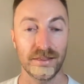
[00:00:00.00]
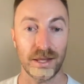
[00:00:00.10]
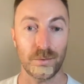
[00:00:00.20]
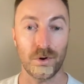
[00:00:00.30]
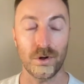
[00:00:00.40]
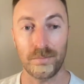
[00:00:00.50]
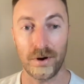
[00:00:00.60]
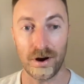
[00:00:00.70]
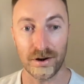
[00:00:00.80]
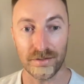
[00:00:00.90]
that we're all
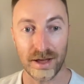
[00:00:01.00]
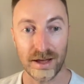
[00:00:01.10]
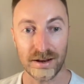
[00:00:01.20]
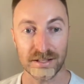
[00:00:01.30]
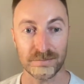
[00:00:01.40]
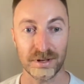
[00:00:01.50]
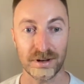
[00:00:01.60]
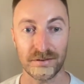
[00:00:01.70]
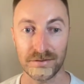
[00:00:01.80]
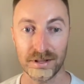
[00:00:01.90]
part of that, has been
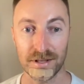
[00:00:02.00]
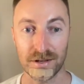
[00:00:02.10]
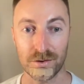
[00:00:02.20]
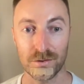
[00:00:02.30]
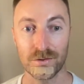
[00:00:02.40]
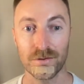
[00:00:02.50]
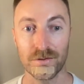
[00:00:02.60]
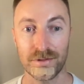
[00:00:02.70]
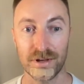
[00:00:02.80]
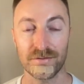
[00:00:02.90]
a really cool
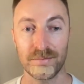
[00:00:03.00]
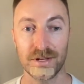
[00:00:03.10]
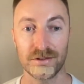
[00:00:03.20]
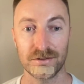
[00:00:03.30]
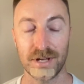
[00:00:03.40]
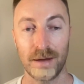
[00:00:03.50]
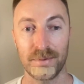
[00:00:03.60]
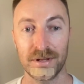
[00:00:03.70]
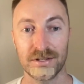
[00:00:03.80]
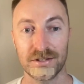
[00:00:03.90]
thing for me to tap
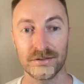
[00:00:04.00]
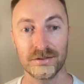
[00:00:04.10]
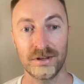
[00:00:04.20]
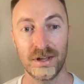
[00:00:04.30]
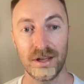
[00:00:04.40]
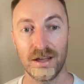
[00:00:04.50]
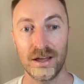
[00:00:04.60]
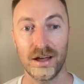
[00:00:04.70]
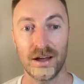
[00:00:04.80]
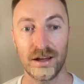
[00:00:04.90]
into
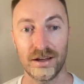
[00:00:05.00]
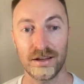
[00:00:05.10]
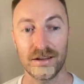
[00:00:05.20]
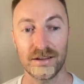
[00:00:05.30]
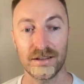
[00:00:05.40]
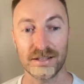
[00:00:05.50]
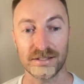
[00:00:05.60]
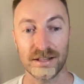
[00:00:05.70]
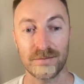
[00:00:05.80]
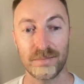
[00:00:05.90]
as
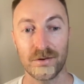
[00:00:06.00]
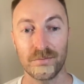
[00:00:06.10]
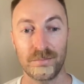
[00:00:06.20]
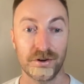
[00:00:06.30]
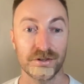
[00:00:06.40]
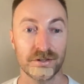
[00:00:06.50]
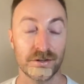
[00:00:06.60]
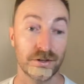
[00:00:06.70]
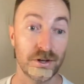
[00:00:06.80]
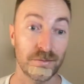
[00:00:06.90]
I live my own
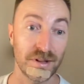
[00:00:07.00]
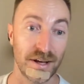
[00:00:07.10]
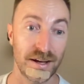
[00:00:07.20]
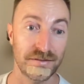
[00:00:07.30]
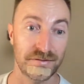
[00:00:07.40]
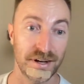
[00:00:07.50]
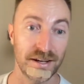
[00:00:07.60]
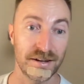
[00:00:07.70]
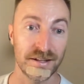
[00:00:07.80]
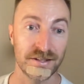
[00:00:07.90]
personal human life,
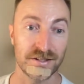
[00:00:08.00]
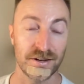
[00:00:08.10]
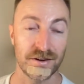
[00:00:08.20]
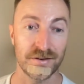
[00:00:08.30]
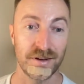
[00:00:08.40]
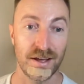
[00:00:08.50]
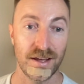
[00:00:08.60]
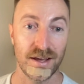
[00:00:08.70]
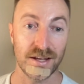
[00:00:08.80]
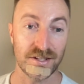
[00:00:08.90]
right? And so
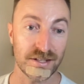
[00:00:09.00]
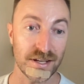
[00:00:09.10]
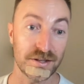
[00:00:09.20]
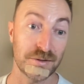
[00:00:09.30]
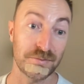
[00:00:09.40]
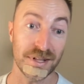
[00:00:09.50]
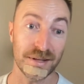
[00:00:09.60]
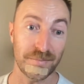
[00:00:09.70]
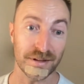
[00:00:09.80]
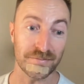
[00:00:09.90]
it's
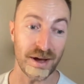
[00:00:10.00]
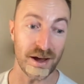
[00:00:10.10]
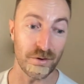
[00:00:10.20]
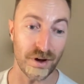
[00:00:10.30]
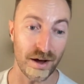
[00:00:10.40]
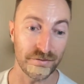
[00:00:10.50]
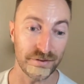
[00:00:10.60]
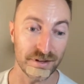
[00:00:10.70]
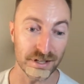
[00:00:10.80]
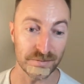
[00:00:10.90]
really built my own
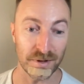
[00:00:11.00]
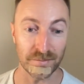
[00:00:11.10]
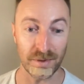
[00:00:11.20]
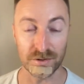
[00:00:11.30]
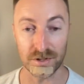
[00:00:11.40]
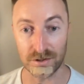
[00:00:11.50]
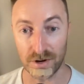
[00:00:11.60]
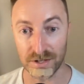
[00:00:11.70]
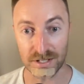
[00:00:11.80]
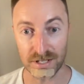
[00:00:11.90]
confidence. It's built my own
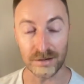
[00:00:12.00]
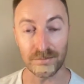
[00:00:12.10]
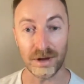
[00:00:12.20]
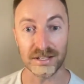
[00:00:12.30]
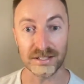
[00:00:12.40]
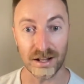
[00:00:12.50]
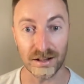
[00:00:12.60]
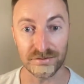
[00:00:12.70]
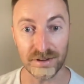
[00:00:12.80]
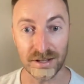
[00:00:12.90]
trust in
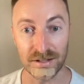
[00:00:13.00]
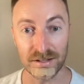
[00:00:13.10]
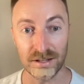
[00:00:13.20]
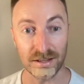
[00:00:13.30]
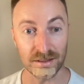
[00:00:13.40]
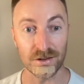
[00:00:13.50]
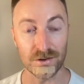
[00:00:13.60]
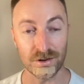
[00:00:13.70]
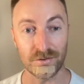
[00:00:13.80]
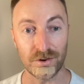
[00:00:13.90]
myself and in the
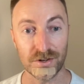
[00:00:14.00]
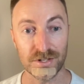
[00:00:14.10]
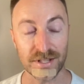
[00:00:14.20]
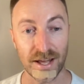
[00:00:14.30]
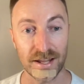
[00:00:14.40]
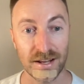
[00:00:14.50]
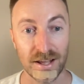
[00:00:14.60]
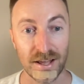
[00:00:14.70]
universe, that